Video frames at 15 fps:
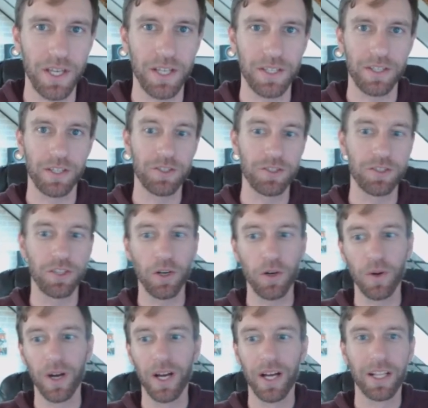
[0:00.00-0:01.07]
as there's
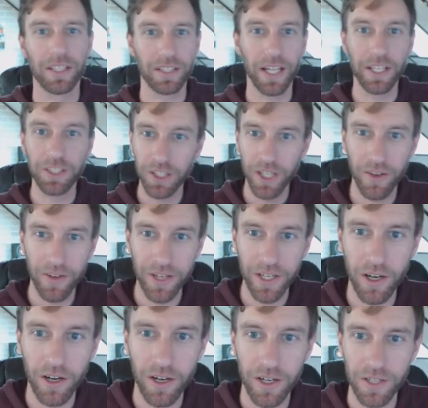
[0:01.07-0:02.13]
no legendary
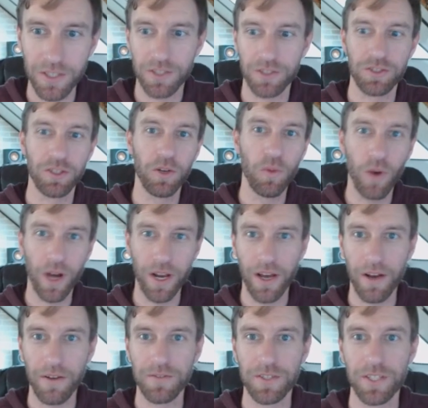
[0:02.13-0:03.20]
cards, there's no
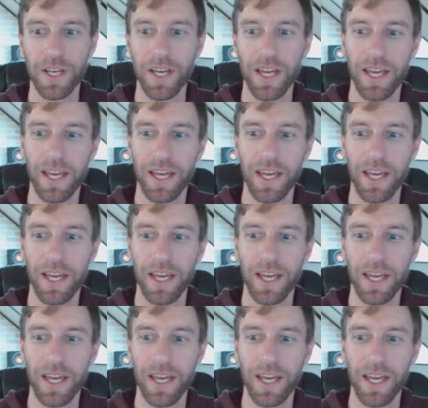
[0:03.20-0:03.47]
one-ofs.